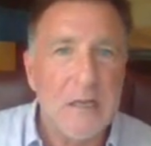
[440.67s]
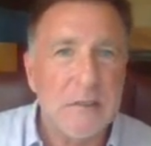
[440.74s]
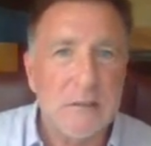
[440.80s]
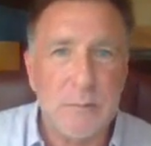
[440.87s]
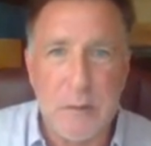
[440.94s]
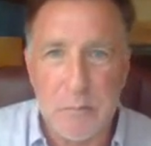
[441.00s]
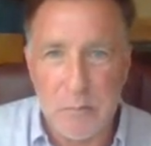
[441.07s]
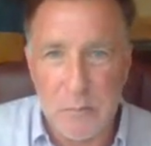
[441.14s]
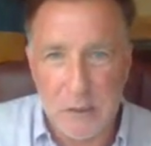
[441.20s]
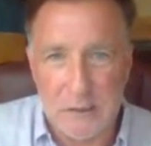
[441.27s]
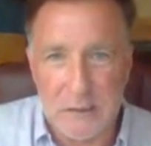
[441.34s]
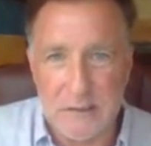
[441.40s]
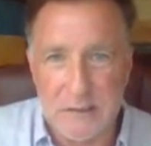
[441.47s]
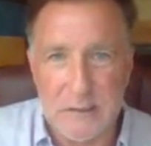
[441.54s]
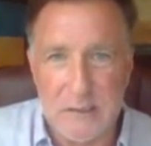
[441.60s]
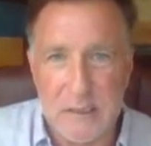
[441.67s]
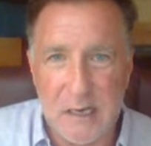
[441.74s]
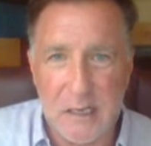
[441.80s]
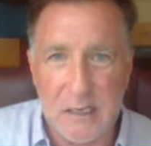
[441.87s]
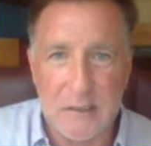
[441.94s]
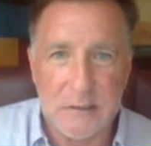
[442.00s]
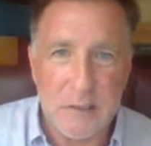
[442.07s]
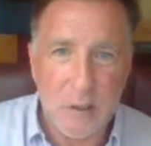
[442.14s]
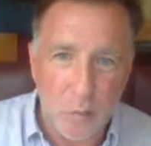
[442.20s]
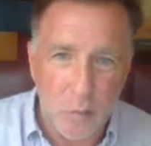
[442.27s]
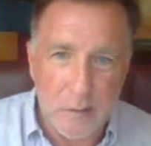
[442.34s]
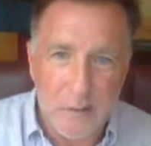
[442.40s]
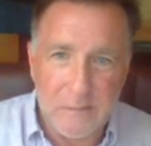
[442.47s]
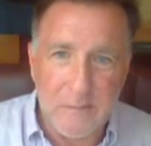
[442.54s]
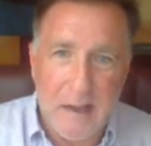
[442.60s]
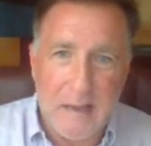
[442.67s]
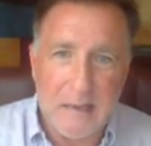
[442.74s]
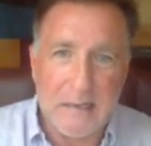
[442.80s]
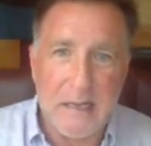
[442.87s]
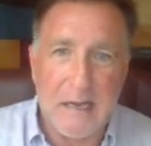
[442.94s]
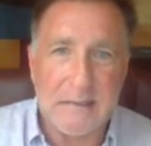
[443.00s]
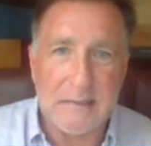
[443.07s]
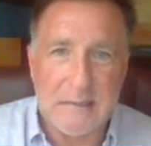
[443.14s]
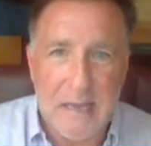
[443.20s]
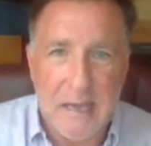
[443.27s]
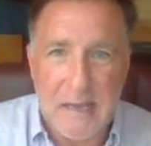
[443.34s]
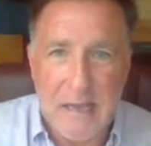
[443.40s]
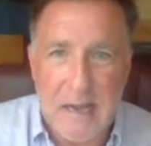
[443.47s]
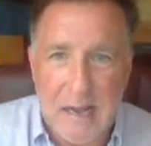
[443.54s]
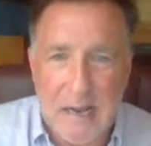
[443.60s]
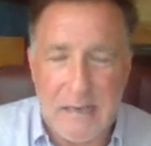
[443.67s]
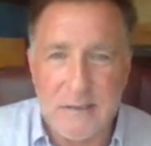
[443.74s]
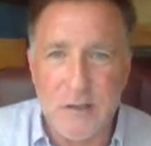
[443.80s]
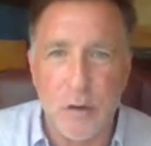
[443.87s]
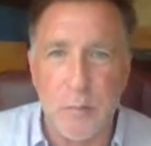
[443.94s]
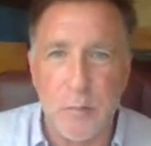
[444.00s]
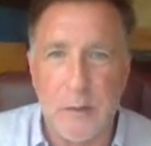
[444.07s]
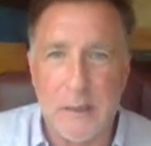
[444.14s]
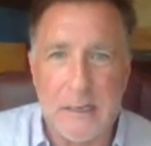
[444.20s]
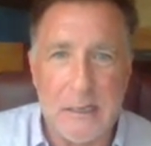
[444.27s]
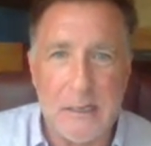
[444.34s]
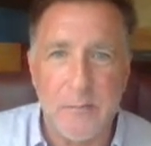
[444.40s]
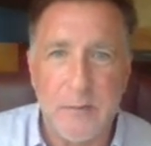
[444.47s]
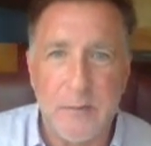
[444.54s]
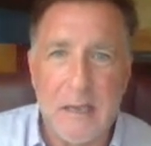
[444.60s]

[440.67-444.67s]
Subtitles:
spent millions of dollars, revitalized that hydro plant,